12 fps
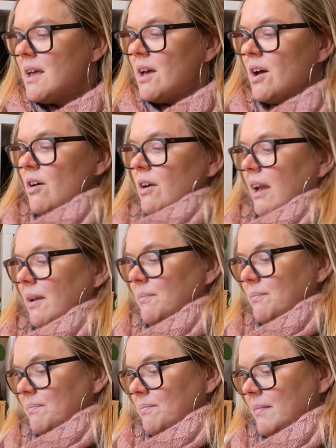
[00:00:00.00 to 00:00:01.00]
Okay,
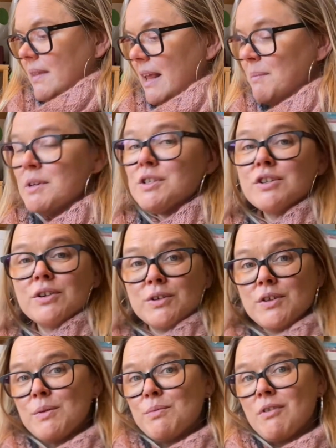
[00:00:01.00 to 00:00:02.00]
let me show
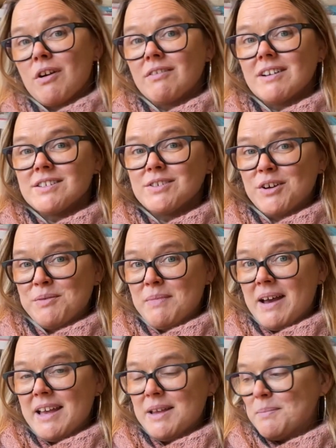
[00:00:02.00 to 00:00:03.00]
you the progress on
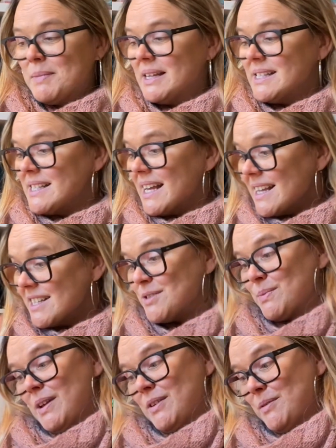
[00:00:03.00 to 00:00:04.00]
my Sella
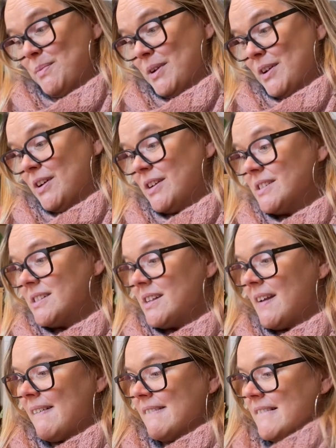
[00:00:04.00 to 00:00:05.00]
sweater, because
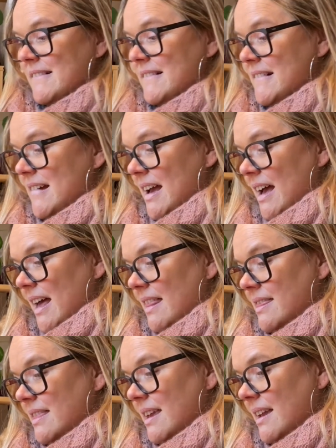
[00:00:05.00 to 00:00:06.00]
I
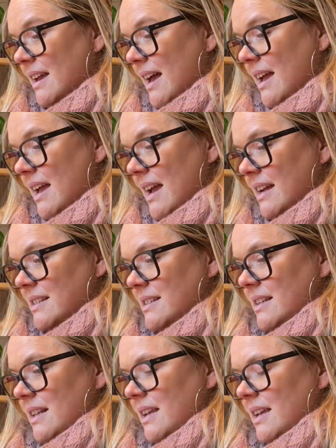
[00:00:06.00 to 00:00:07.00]
think I
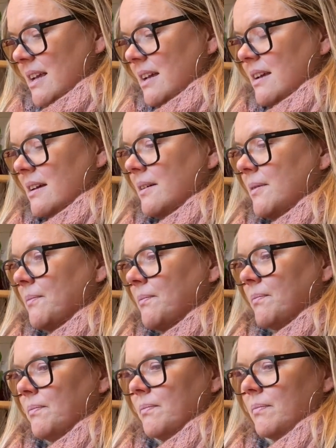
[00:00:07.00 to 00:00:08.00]
actually
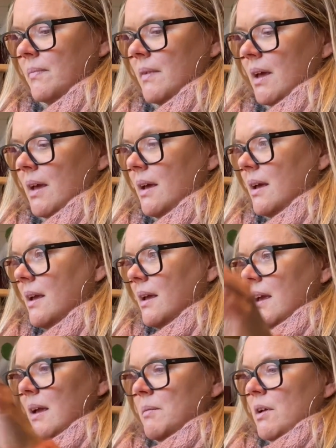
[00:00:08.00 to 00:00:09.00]

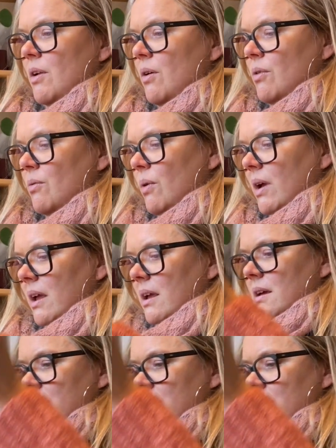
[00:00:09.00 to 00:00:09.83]
came a long way